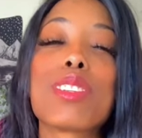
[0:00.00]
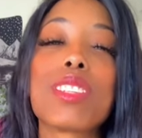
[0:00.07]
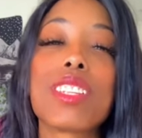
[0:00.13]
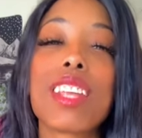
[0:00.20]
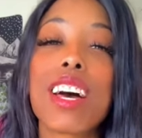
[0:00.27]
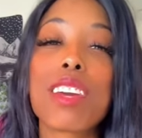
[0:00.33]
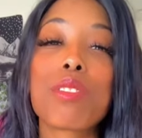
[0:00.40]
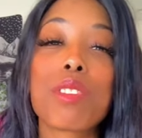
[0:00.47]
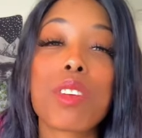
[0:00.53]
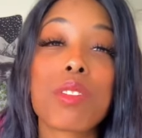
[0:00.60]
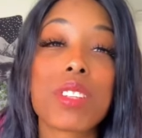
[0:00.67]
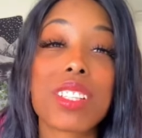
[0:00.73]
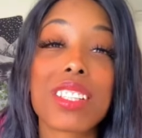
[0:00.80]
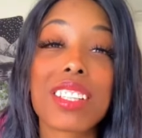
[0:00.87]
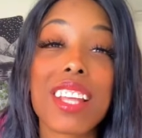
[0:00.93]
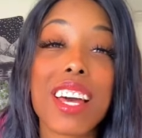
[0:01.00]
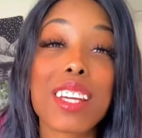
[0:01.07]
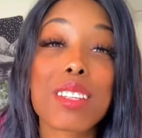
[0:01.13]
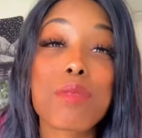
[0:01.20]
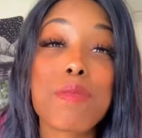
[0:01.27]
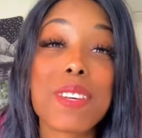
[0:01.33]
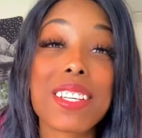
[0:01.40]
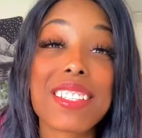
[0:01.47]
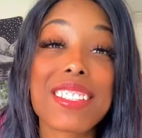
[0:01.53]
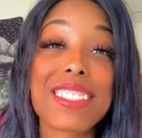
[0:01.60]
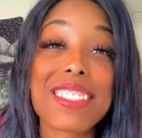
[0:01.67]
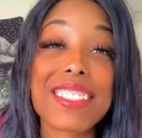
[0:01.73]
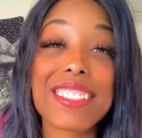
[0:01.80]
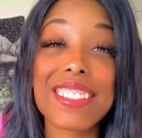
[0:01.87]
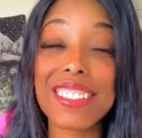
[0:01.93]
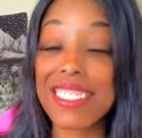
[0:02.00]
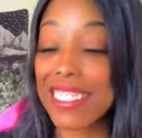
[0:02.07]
Your life of alignment.